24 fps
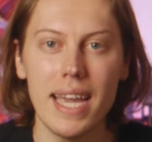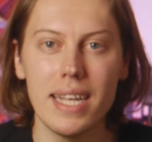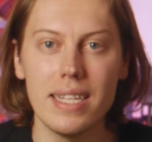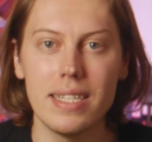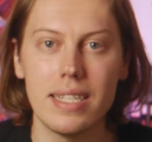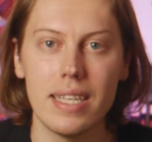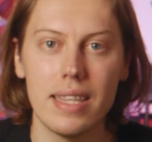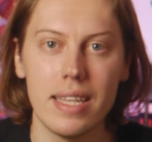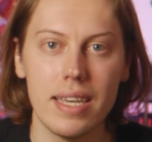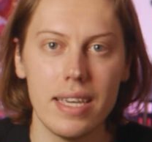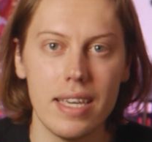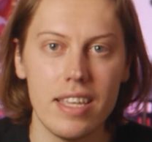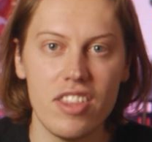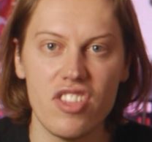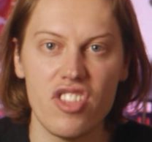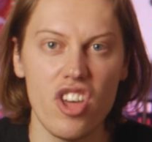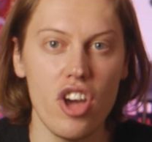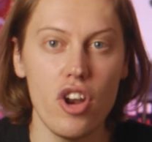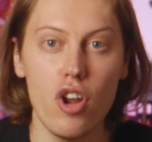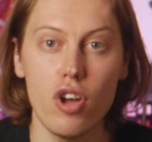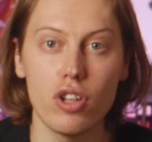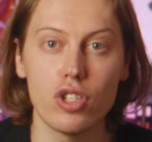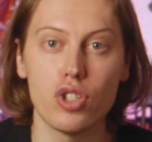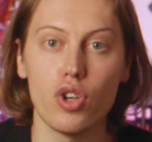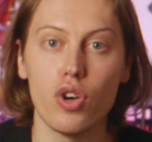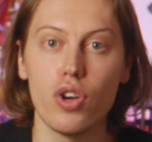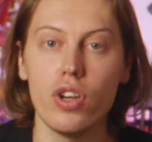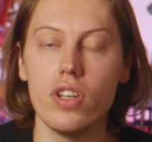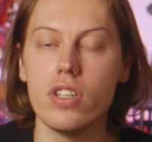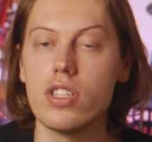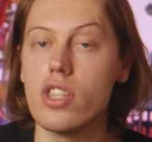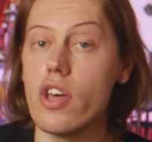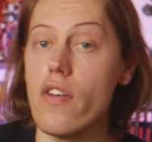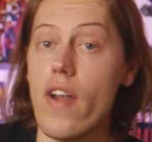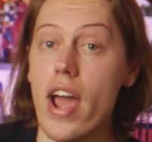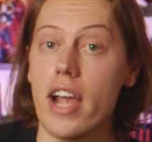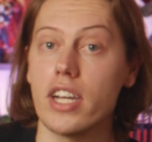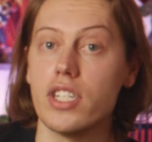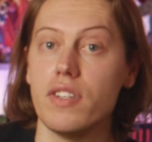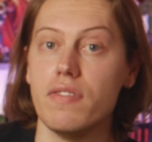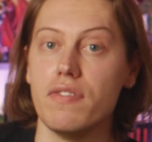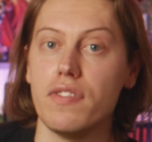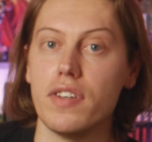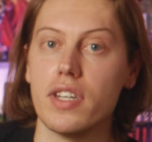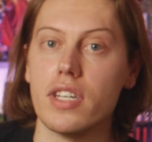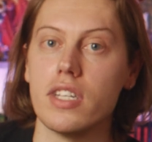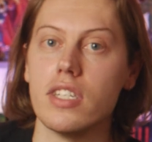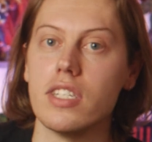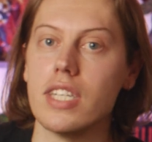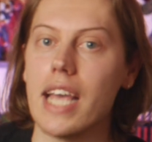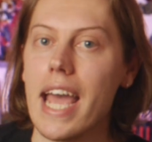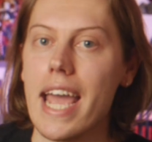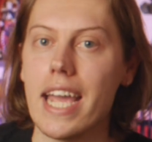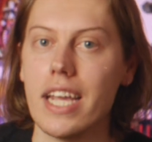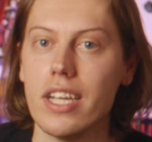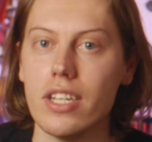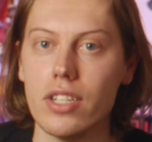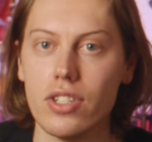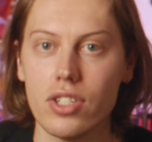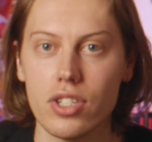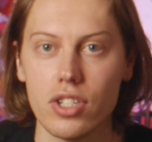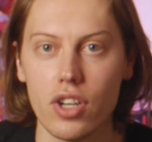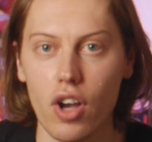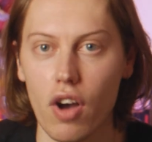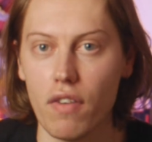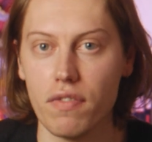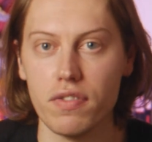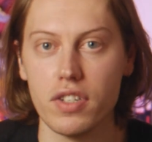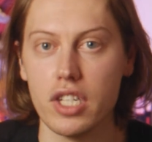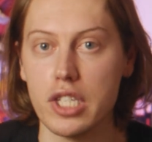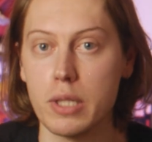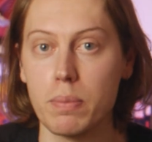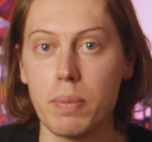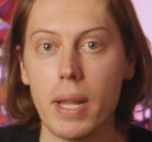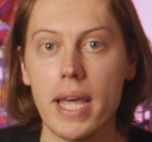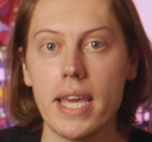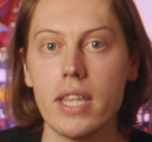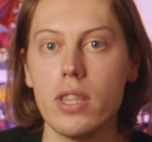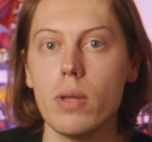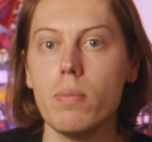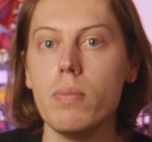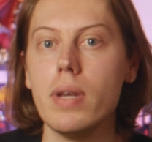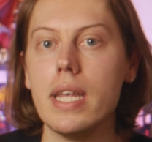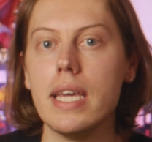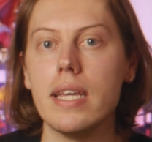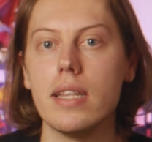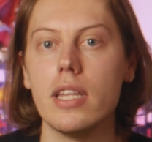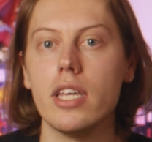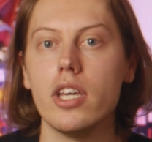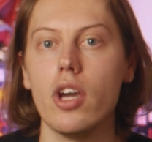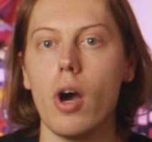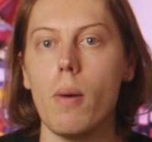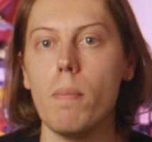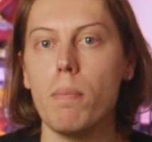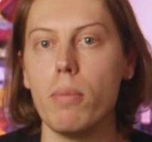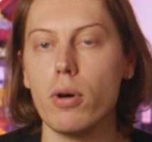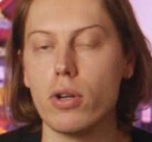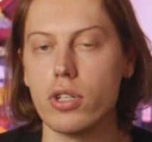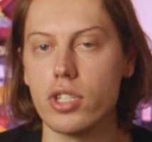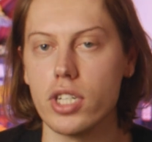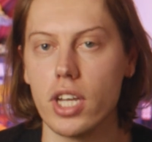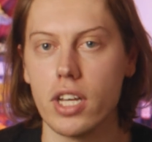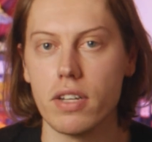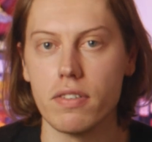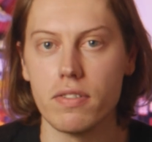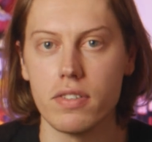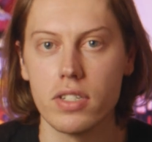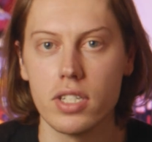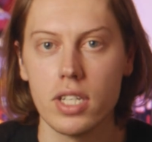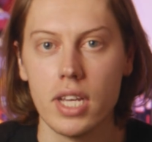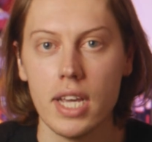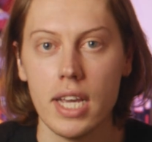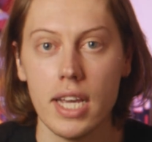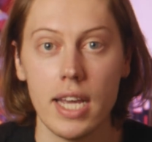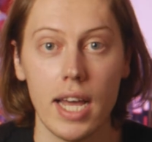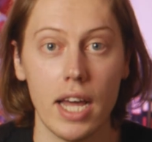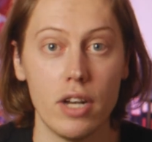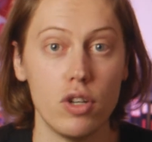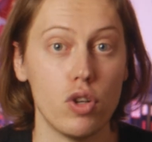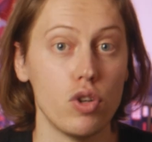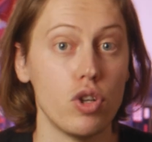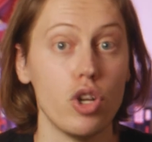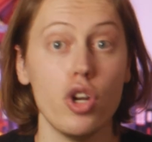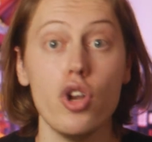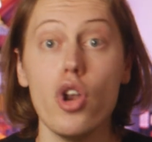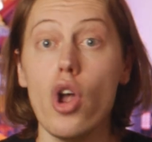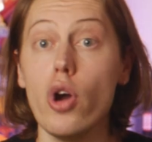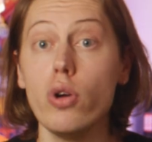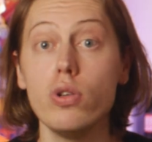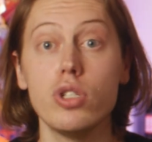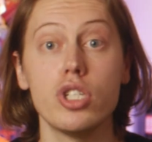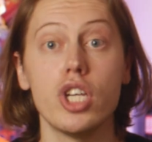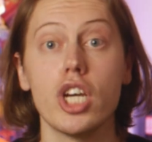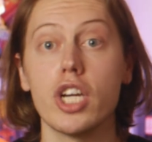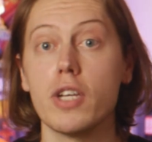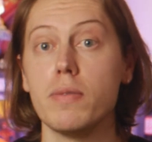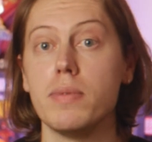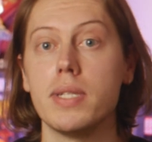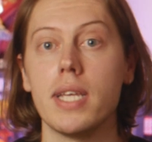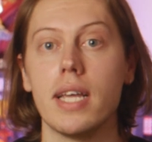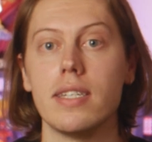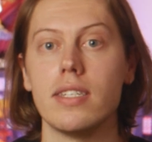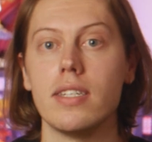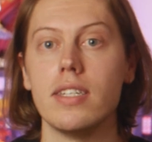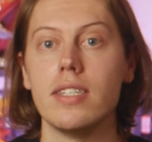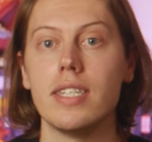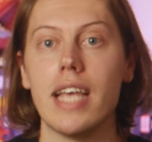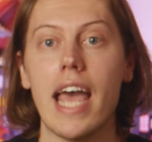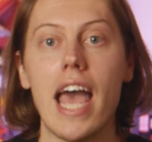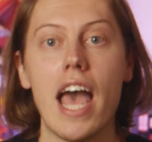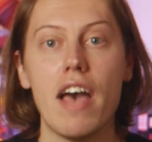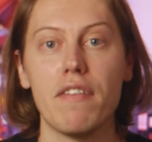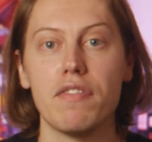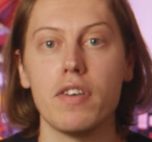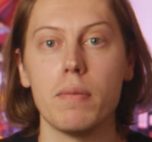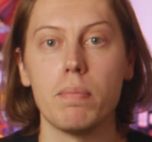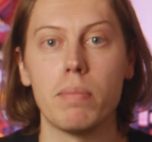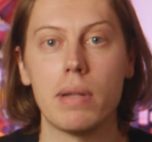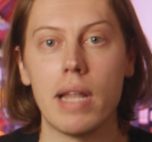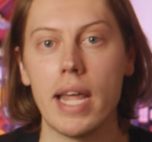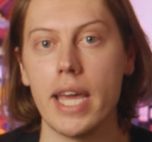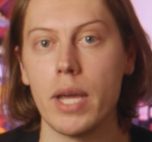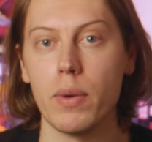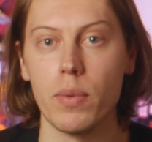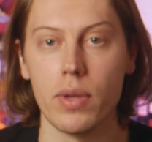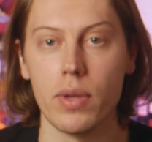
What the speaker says: to the they're not toys, they're action figures age, of displaying them neatly on bookshelves and under no circumstances ever playing with